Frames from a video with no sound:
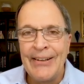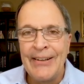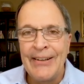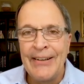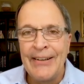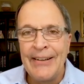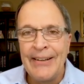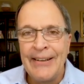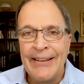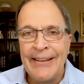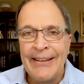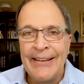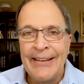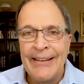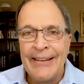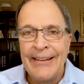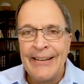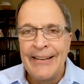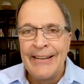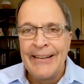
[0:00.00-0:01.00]

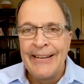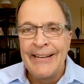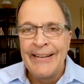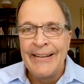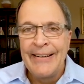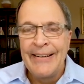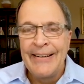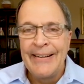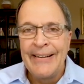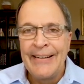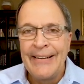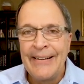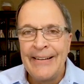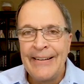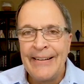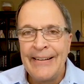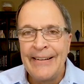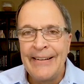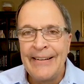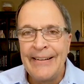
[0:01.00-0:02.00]

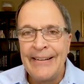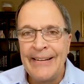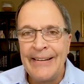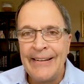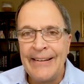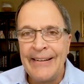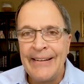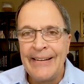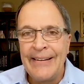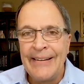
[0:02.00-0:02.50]
[no speech]